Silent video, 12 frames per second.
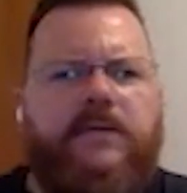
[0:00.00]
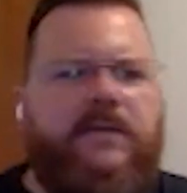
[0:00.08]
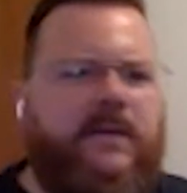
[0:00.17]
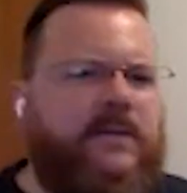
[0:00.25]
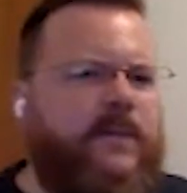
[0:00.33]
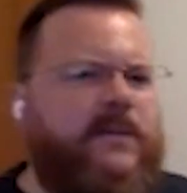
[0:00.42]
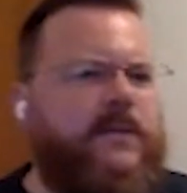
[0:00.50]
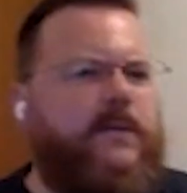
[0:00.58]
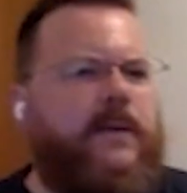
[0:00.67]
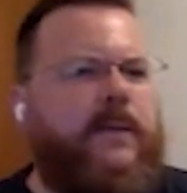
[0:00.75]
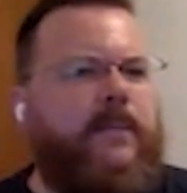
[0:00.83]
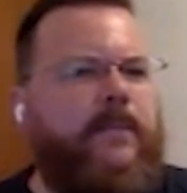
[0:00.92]
So that's my
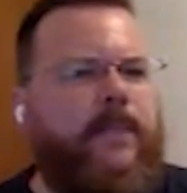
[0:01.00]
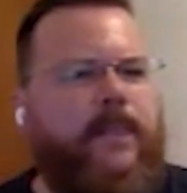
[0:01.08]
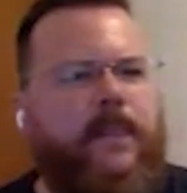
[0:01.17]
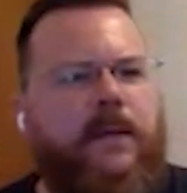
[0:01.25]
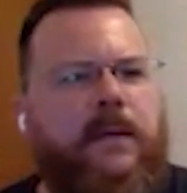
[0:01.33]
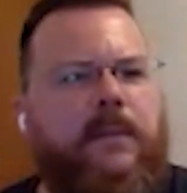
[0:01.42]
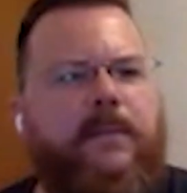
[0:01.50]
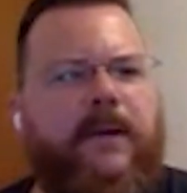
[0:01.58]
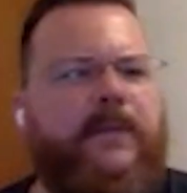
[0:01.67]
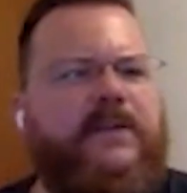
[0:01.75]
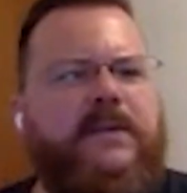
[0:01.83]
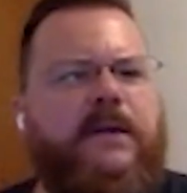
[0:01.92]
story.
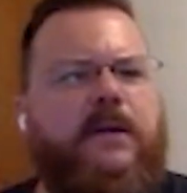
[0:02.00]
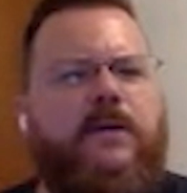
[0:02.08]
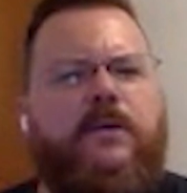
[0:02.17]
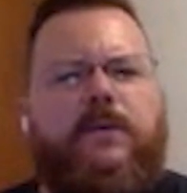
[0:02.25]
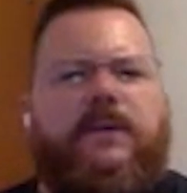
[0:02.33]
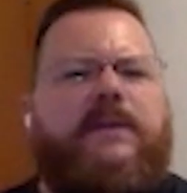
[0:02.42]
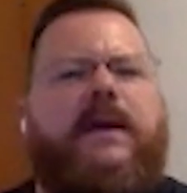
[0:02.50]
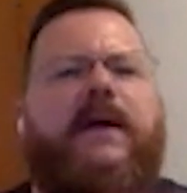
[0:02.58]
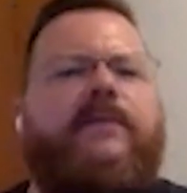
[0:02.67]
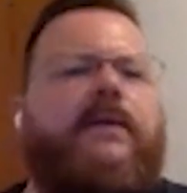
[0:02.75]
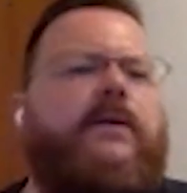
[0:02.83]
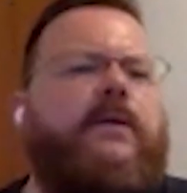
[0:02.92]
Pragmas in Go, like, they
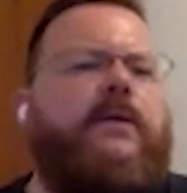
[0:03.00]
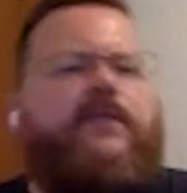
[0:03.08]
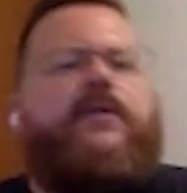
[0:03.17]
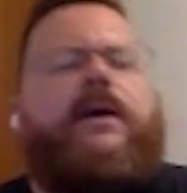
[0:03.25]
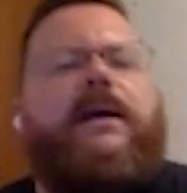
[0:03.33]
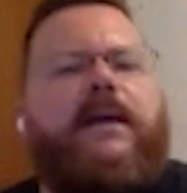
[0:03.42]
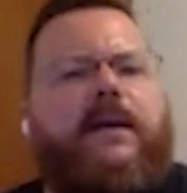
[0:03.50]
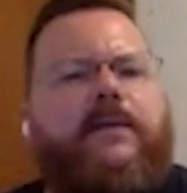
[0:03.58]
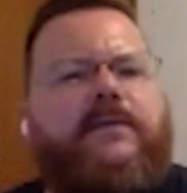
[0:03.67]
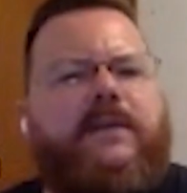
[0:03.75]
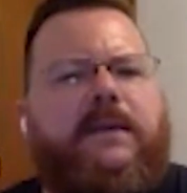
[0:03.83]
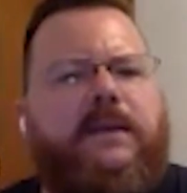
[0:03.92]
have a long history. I
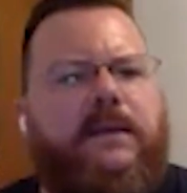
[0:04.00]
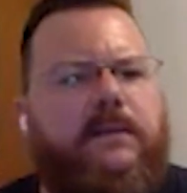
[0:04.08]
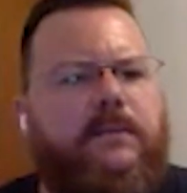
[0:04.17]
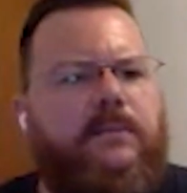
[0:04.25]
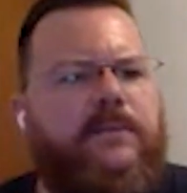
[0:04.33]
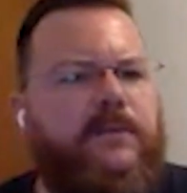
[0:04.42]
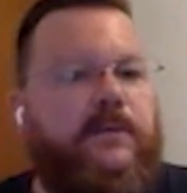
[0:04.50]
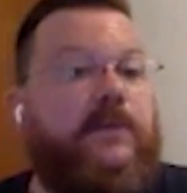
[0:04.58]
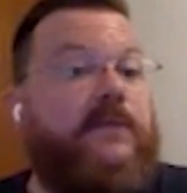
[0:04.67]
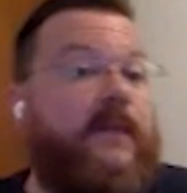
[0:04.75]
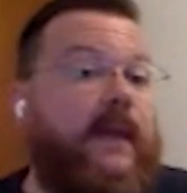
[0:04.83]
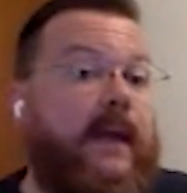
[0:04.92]
love telling
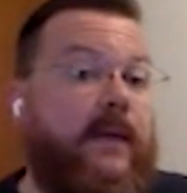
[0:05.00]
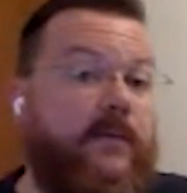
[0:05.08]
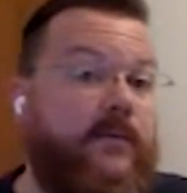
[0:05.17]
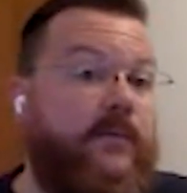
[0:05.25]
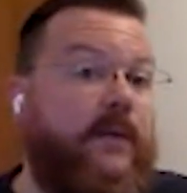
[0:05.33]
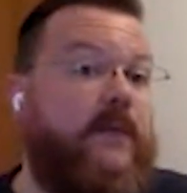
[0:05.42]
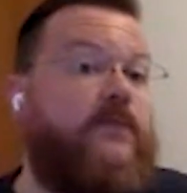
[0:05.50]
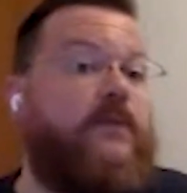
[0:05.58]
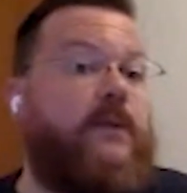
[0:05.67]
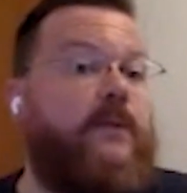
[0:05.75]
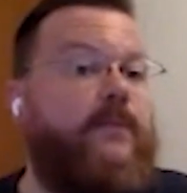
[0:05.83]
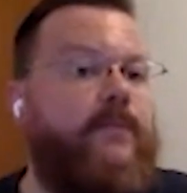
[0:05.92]
stories that have a
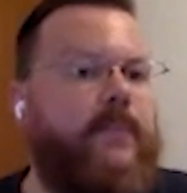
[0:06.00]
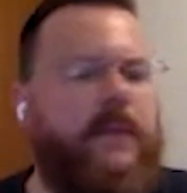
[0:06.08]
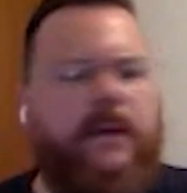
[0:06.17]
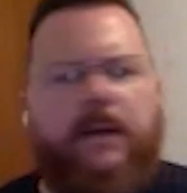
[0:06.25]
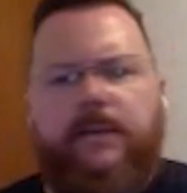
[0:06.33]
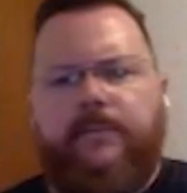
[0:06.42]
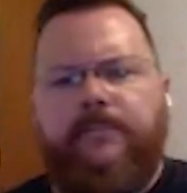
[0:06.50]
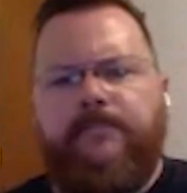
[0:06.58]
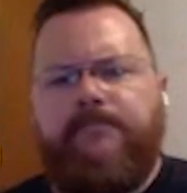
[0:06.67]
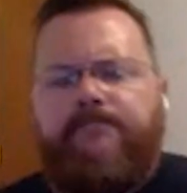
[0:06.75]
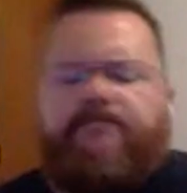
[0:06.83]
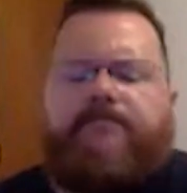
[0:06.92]
history,
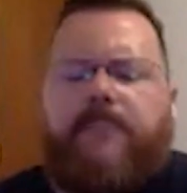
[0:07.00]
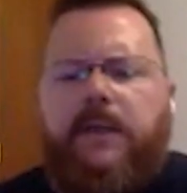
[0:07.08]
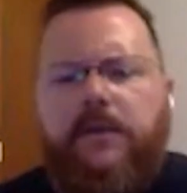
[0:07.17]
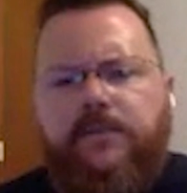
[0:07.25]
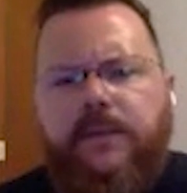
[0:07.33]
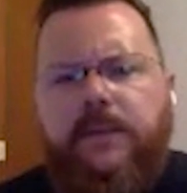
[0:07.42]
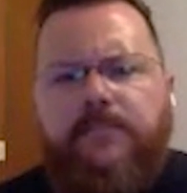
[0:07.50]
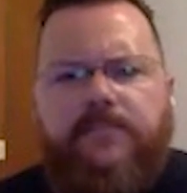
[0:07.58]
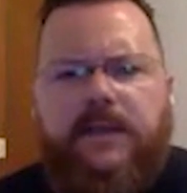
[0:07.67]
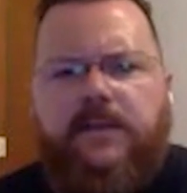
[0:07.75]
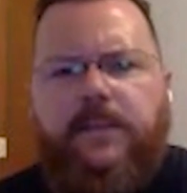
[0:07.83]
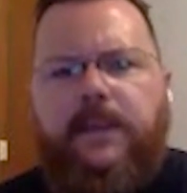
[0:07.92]
and hopefully
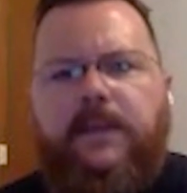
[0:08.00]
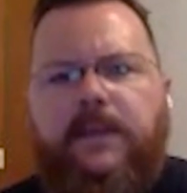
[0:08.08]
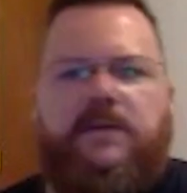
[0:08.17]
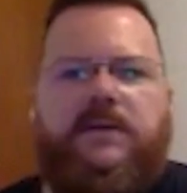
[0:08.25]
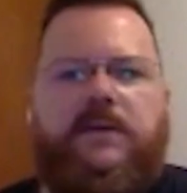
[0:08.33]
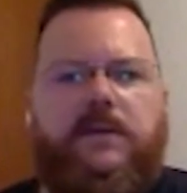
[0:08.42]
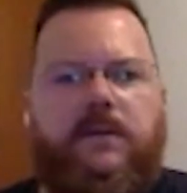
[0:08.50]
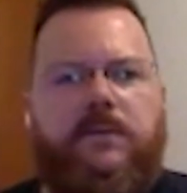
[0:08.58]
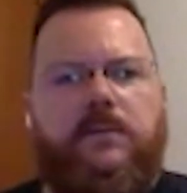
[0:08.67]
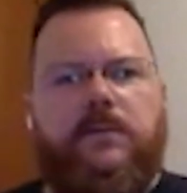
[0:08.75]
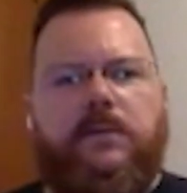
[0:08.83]
that's been interesting to you.